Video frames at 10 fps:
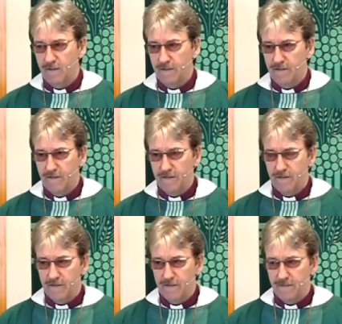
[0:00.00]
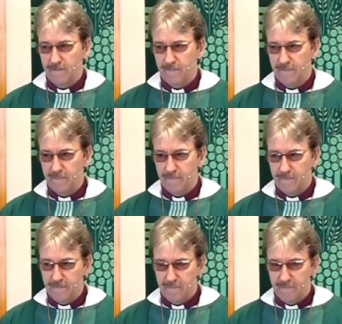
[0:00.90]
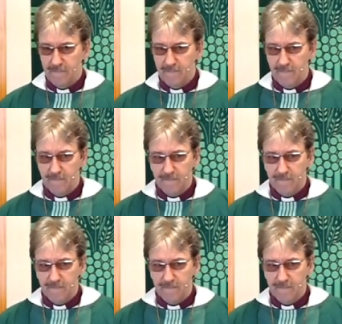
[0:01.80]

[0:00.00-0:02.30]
No one is speaking in this clip.